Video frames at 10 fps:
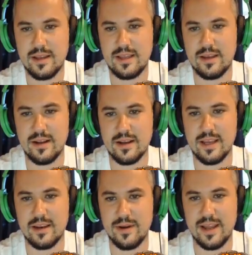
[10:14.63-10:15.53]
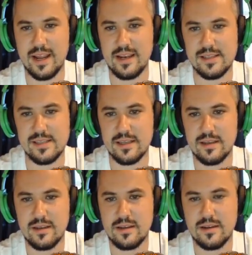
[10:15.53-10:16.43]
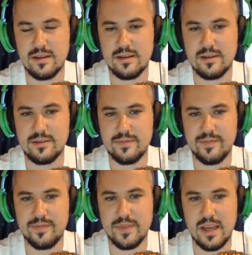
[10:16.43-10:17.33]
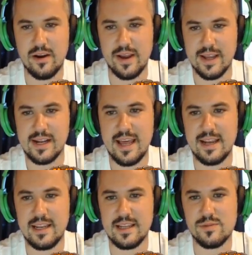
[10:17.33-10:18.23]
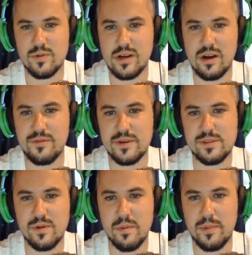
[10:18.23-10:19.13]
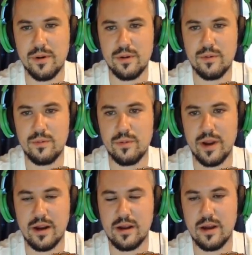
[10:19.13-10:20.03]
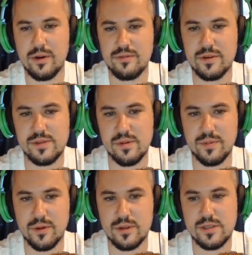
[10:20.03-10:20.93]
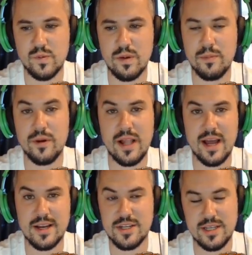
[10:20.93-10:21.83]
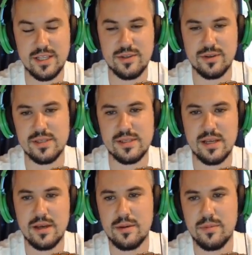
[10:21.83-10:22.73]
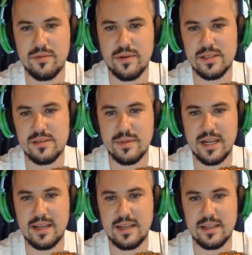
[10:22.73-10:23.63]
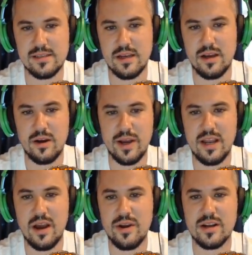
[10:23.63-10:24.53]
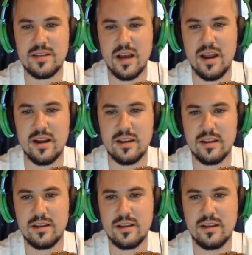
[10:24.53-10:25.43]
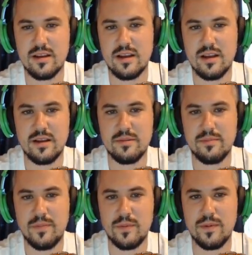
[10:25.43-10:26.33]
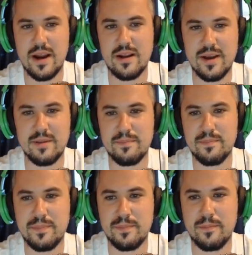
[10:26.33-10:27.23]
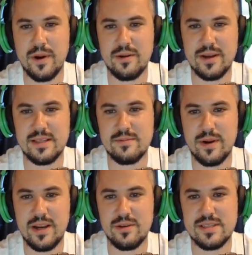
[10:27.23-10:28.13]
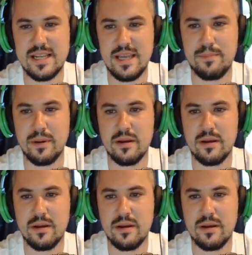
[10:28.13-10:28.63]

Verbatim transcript: You're not getting away that easy. All right, cleanliness. We're going for the swimming pool. We are going for the swimming pool. The swimming pool actually does provide some cleanliness. Oh, I know you're tired, but where do I, where do I, where do you sleep?